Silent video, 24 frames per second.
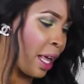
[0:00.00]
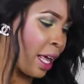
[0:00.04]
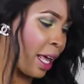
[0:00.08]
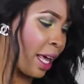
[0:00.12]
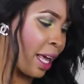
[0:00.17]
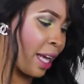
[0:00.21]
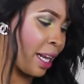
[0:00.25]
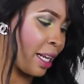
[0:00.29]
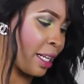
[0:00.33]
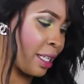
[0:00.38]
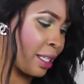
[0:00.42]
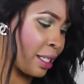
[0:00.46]

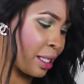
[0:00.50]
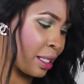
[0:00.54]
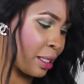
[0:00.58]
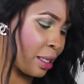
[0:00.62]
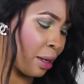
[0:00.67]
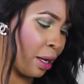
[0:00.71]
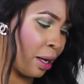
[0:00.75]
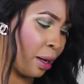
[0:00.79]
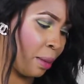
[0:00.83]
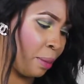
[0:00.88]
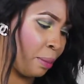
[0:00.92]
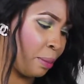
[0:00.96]
And
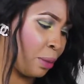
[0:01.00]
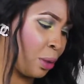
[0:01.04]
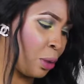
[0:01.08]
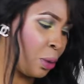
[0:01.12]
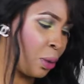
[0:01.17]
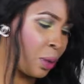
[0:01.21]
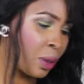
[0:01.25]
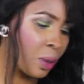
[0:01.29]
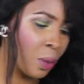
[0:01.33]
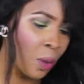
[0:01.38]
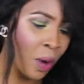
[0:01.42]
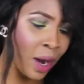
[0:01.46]
it's um, blue
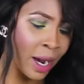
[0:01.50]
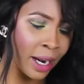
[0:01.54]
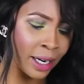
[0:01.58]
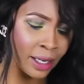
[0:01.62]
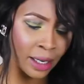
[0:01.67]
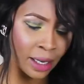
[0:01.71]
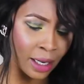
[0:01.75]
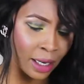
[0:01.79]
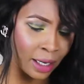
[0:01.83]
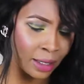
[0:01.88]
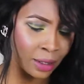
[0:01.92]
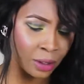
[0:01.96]
and white.
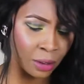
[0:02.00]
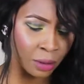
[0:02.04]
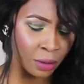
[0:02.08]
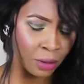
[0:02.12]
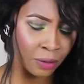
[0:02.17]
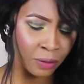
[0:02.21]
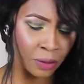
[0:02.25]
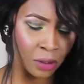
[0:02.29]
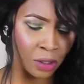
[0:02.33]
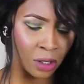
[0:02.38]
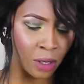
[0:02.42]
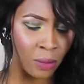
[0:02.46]
I don't know,
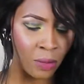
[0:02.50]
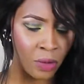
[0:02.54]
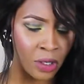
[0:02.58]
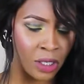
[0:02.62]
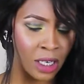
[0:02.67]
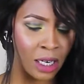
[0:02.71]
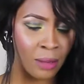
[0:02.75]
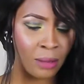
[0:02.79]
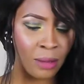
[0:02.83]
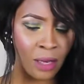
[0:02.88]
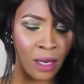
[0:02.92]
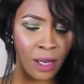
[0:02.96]
for some reason
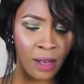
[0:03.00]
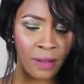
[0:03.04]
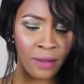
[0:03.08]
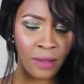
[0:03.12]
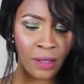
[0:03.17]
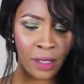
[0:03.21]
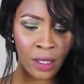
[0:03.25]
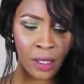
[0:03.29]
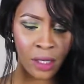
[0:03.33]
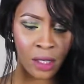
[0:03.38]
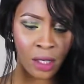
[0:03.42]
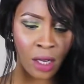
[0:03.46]
I'm
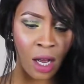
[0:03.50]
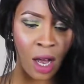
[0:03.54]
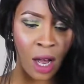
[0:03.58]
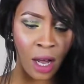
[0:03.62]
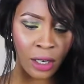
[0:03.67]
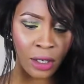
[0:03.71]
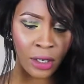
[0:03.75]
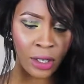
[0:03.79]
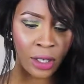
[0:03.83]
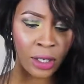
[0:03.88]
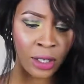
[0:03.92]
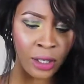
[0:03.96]
loving this
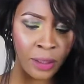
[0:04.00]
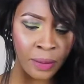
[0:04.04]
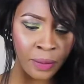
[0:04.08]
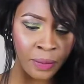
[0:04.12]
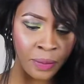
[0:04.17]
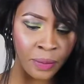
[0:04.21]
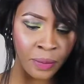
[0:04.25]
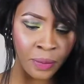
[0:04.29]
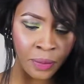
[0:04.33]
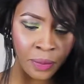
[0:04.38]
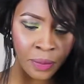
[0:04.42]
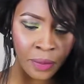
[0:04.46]
color.
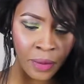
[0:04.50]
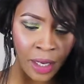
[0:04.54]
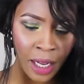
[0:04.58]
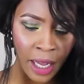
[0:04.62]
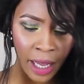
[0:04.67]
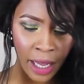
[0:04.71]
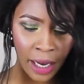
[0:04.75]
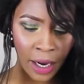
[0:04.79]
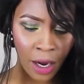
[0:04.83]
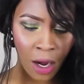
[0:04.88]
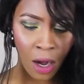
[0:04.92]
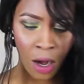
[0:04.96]

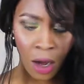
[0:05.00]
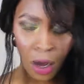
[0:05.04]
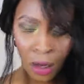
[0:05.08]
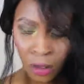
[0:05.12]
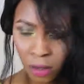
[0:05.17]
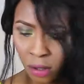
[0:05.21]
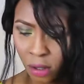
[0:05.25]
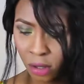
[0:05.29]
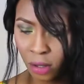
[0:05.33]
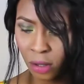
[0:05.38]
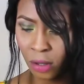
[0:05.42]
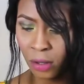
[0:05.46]
And
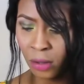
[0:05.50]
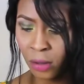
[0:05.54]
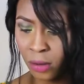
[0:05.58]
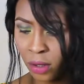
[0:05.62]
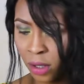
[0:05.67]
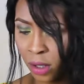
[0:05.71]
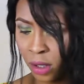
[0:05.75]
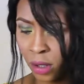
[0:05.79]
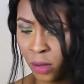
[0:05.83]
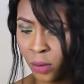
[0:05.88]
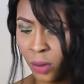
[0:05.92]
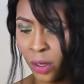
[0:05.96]
also,
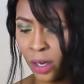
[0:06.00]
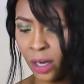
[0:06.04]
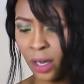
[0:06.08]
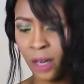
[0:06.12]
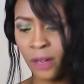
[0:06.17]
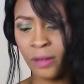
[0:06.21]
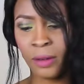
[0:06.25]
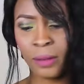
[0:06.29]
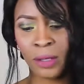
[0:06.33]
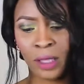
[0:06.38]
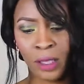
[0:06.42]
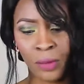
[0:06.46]
this is what I
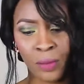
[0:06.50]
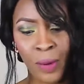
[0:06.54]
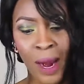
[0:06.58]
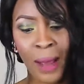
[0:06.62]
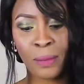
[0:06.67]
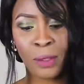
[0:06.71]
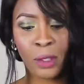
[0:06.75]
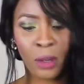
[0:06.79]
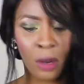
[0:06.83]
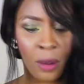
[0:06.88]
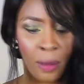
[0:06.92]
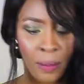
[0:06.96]
love. It's the
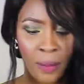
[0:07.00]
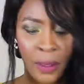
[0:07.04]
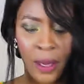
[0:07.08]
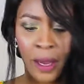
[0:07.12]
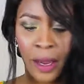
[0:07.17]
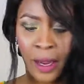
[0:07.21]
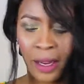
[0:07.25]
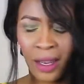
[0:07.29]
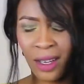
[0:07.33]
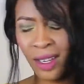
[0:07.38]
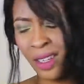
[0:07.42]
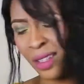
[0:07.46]
wrap top. Yeah,
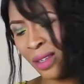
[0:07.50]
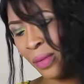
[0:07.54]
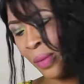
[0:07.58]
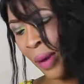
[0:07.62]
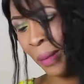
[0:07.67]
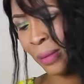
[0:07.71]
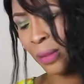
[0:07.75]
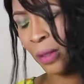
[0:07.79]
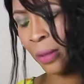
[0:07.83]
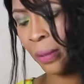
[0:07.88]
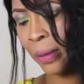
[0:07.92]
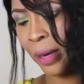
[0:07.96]
I call it the
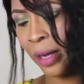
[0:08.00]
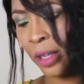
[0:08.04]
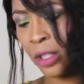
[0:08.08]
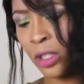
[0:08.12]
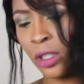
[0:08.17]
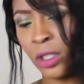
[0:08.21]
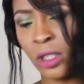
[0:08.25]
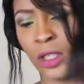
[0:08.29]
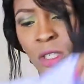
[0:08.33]
wrap top actually.